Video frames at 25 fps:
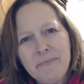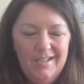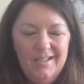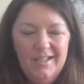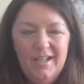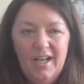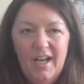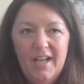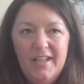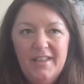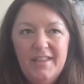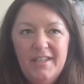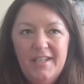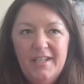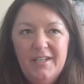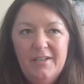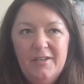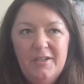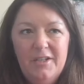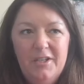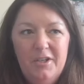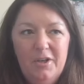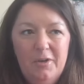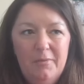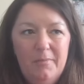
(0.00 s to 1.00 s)
Uh, I
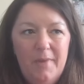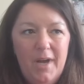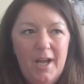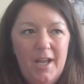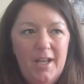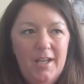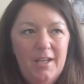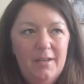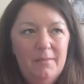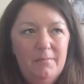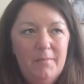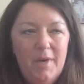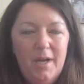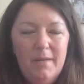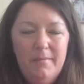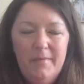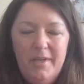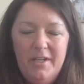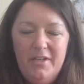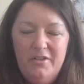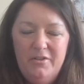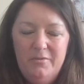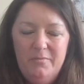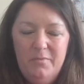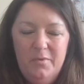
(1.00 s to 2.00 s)
think you know my my
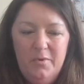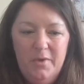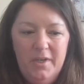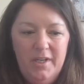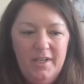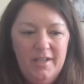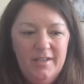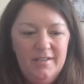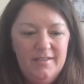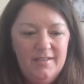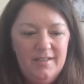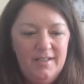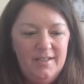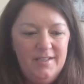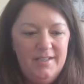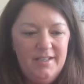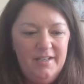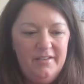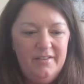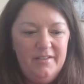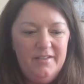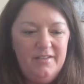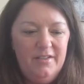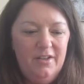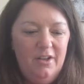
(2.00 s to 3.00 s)
major point is, and I
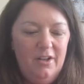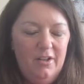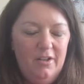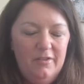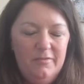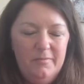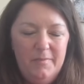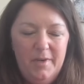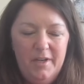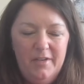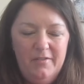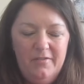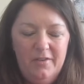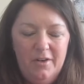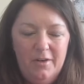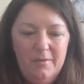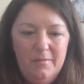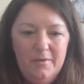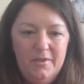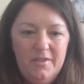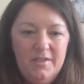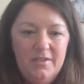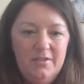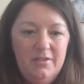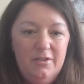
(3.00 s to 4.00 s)
tell this to all of my
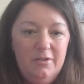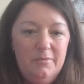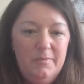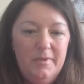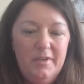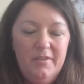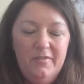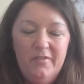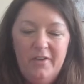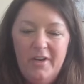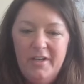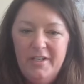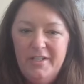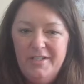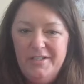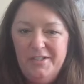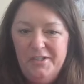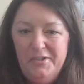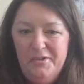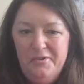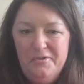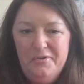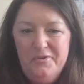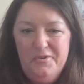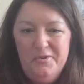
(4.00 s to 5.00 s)
farmers, is don't be afraid to
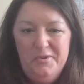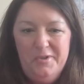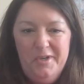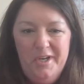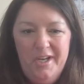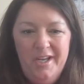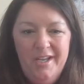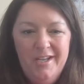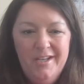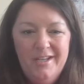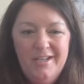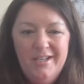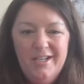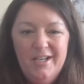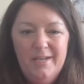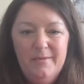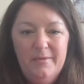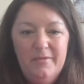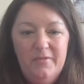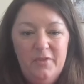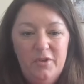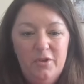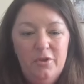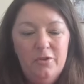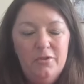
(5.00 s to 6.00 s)
tell your story. Um,
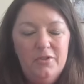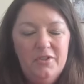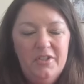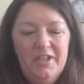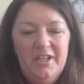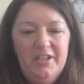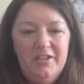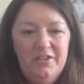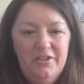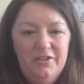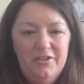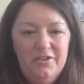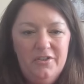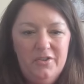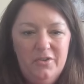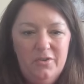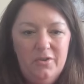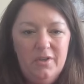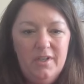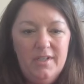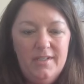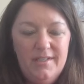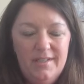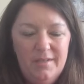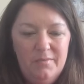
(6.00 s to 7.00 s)
if you don't tell your
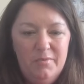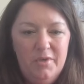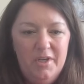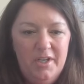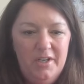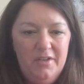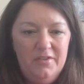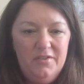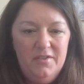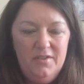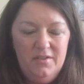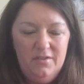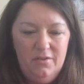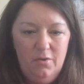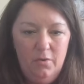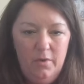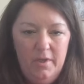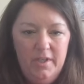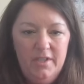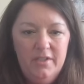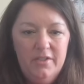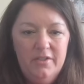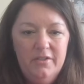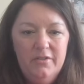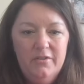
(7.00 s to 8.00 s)
story, someone else is
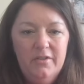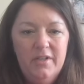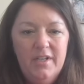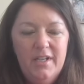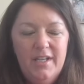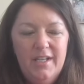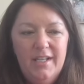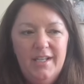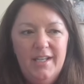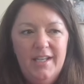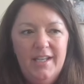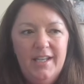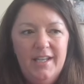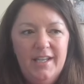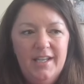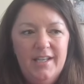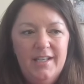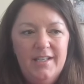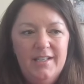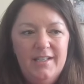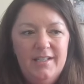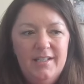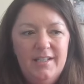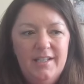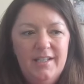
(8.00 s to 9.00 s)
going to,
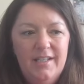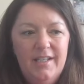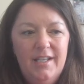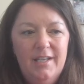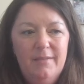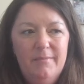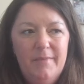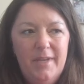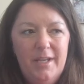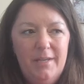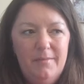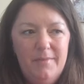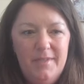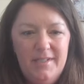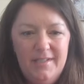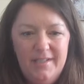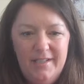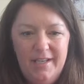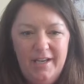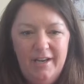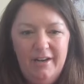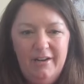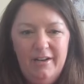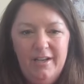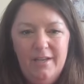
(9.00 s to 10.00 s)
and it may be
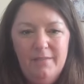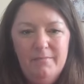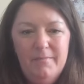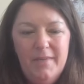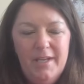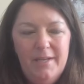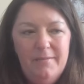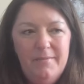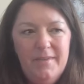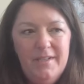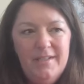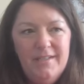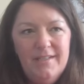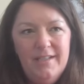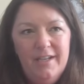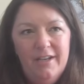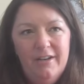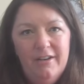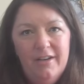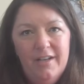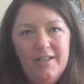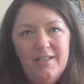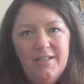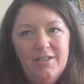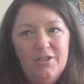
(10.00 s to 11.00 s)
scary. It may be
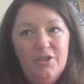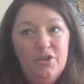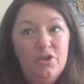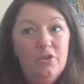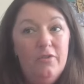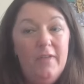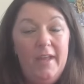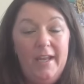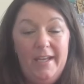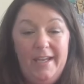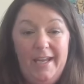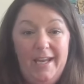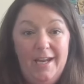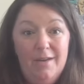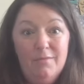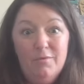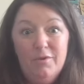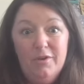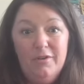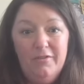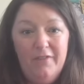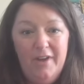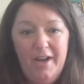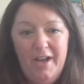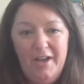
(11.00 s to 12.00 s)
scary to turn that
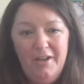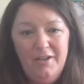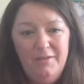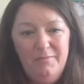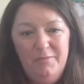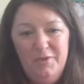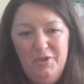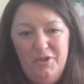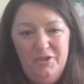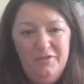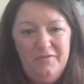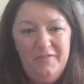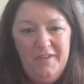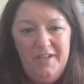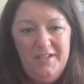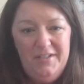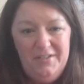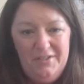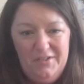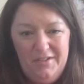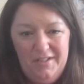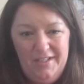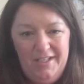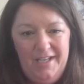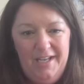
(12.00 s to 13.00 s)
camera around and put your
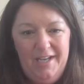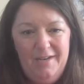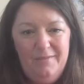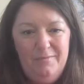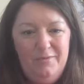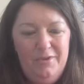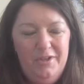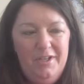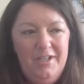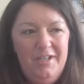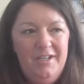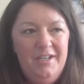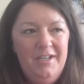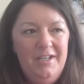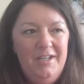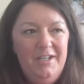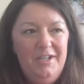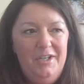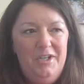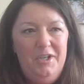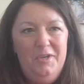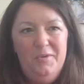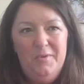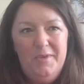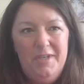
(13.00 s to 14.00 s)
face on the camera and
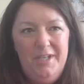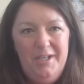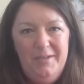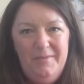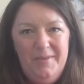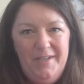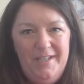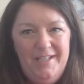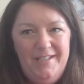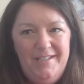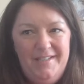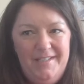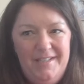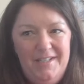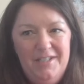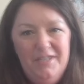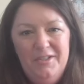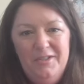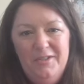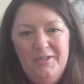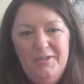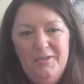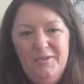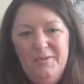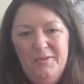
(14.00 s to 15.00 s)
you don't want anybody to see
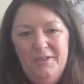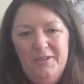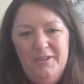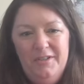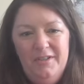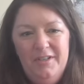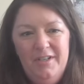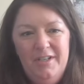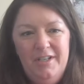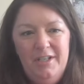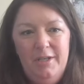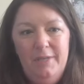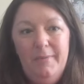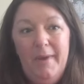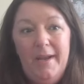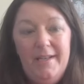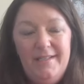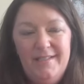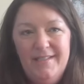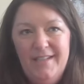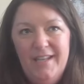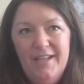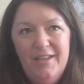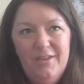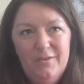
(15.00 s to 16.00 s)
you or you
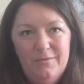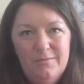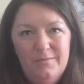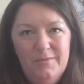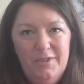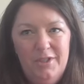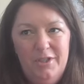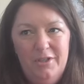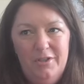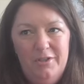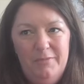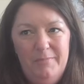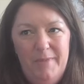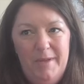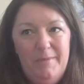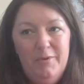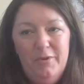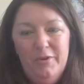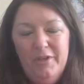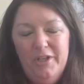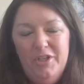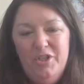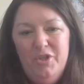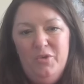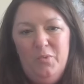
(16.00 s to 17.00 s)
might say the you know maybe
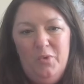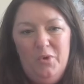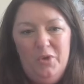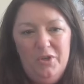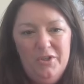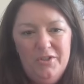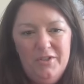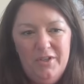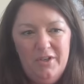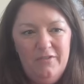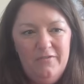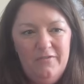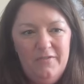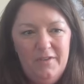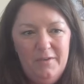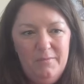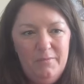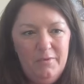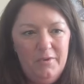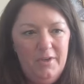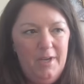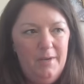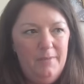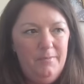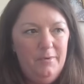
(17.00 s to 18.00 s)
you'll get your words all
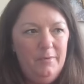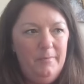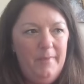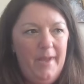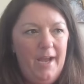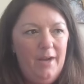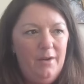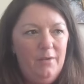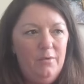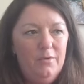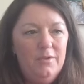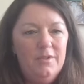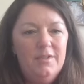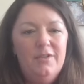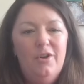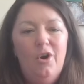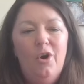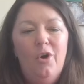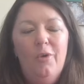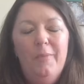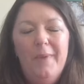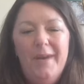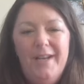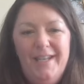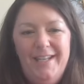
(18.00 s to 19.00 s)
fumbled up or backwards
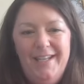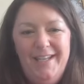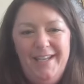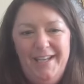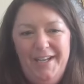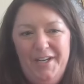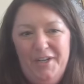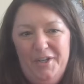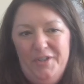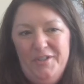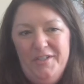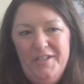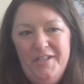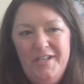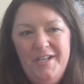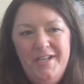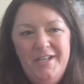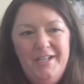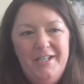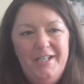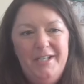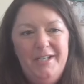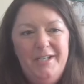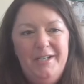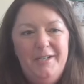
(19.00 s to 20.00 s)
nobody cares
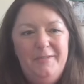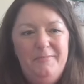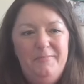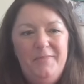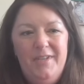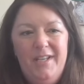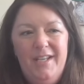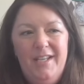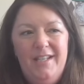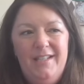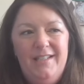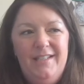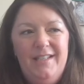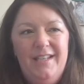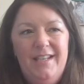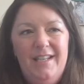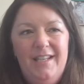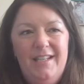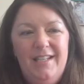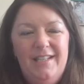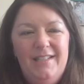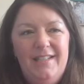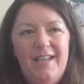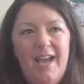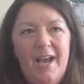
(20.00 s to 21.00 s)
um, it
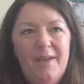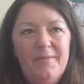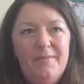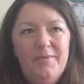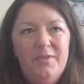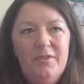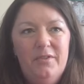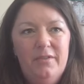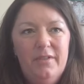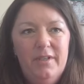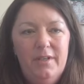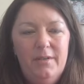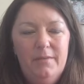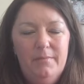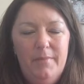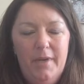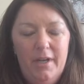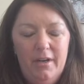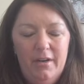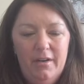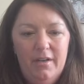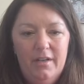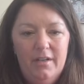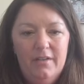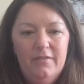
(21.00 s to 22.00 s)
it is absolutely
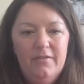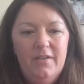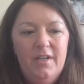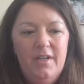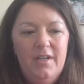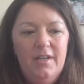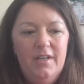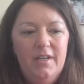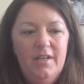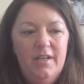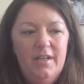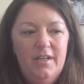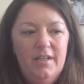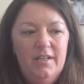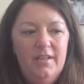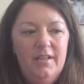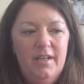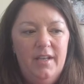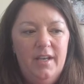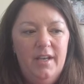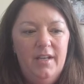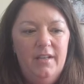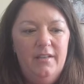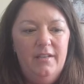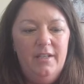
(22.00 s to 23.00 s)
imperative uh,
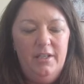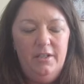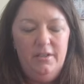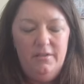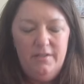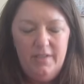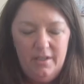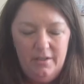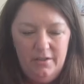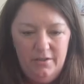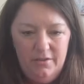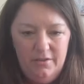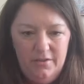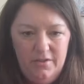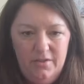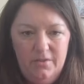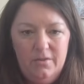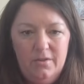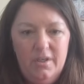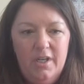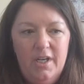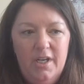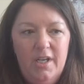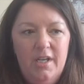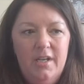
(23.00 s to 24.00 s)
that that you tell your
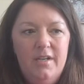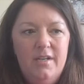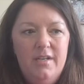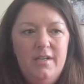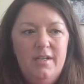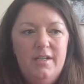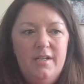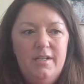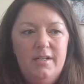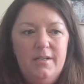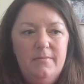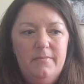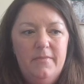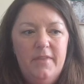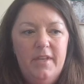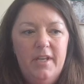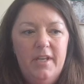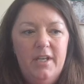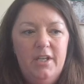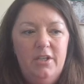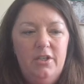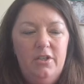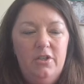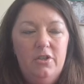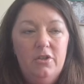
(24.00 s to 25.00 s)
story um,
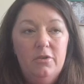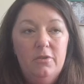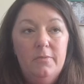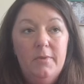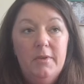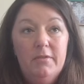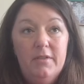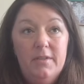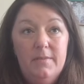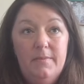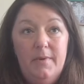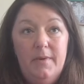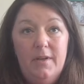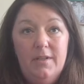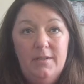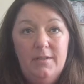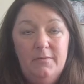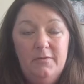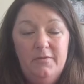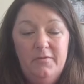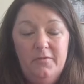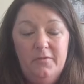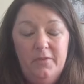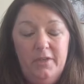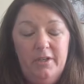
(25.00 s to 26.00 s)
that you be
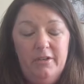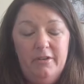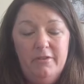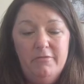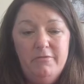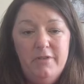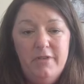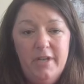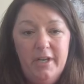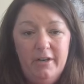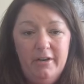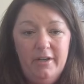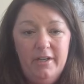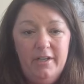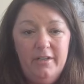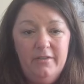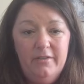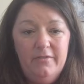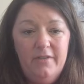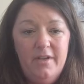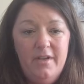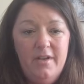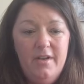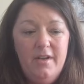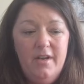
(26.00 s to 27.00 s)
responsible for your own
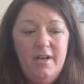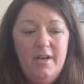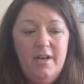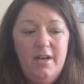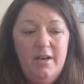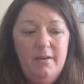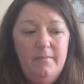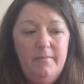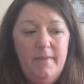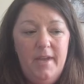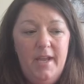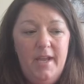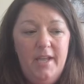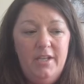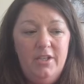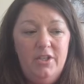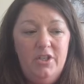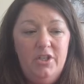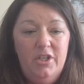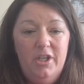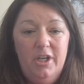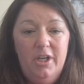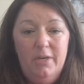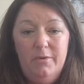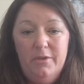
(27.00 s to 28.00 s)
narrative um, and
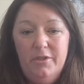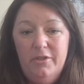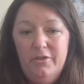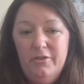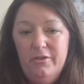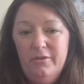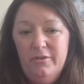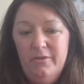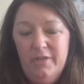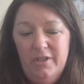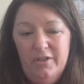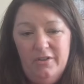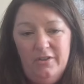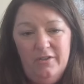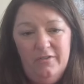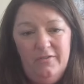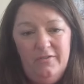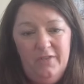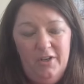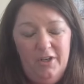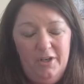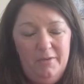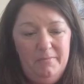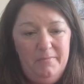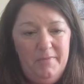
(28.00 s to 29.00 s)
share what you're doing on the
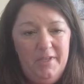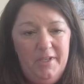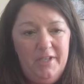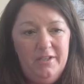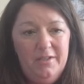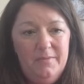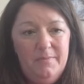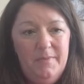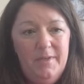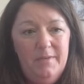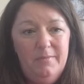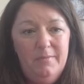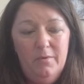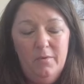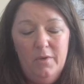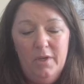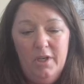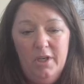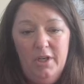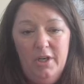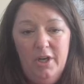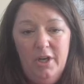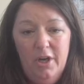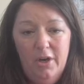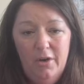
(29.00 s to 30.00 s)
farm because people
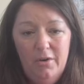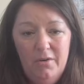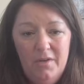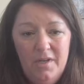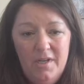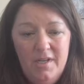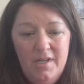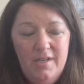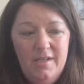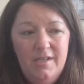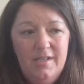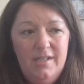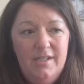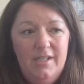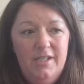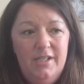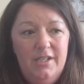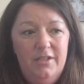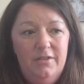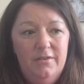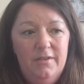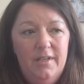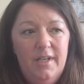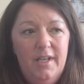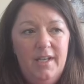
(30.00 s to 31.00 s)
want to know uh,
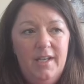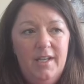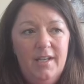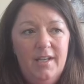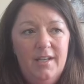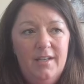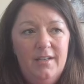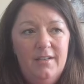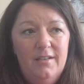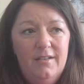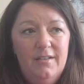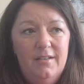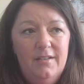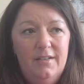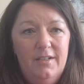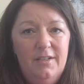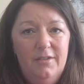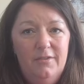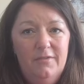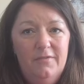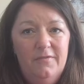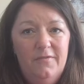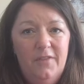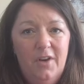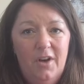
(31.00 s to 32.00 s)
you can
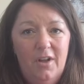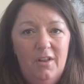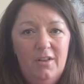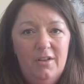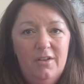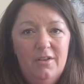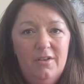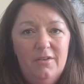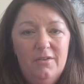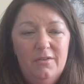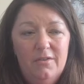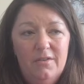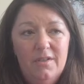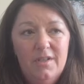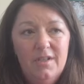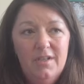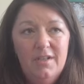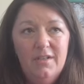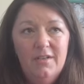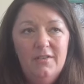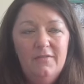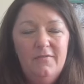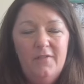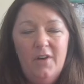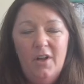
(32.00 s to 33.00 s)
you know follow
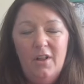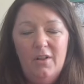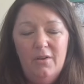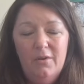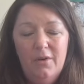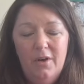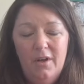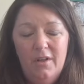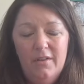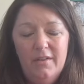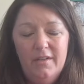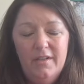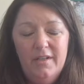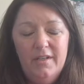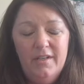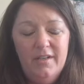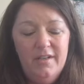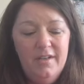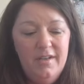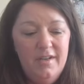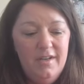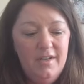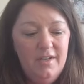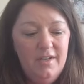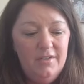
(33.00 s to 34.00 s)
follow all the
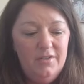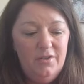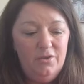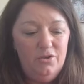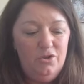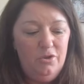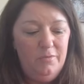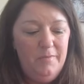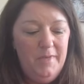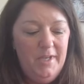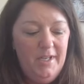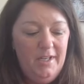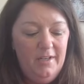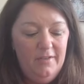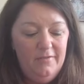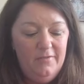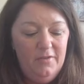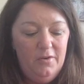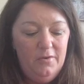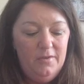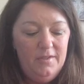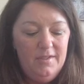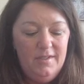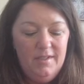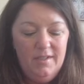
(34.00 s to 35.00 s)
social media
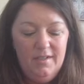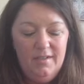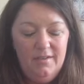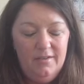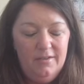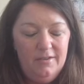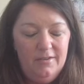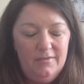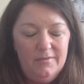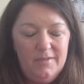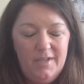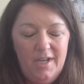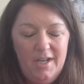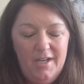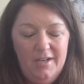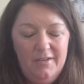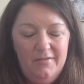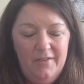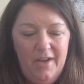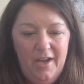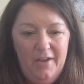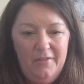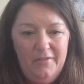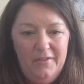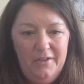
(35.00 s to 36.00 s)
folks that are kind
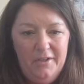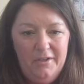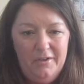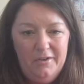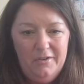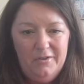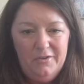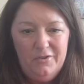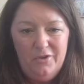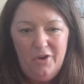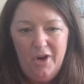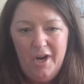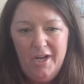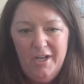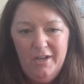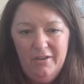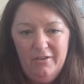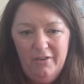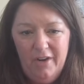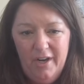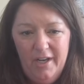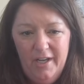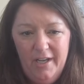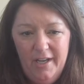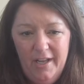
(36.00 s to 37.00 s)
of out there trying
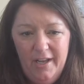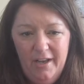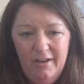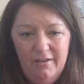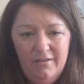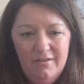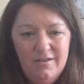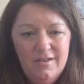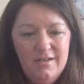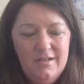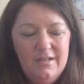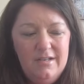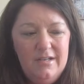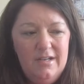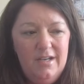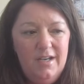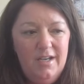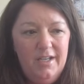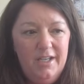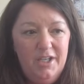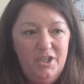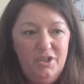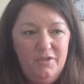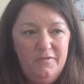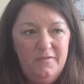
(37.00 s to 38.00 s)
it right now
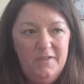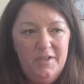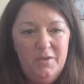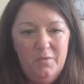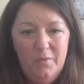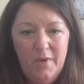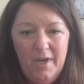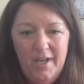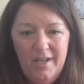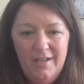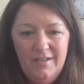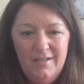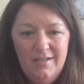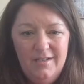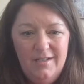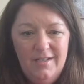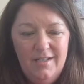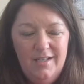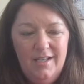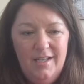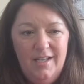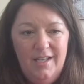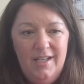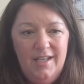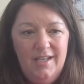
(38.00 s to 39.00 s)
uh, get your feet wet
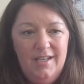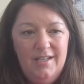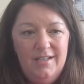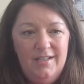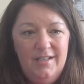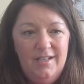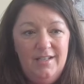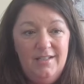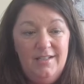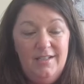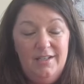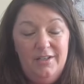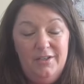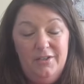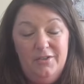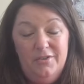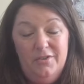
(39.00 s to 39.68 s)
and and tell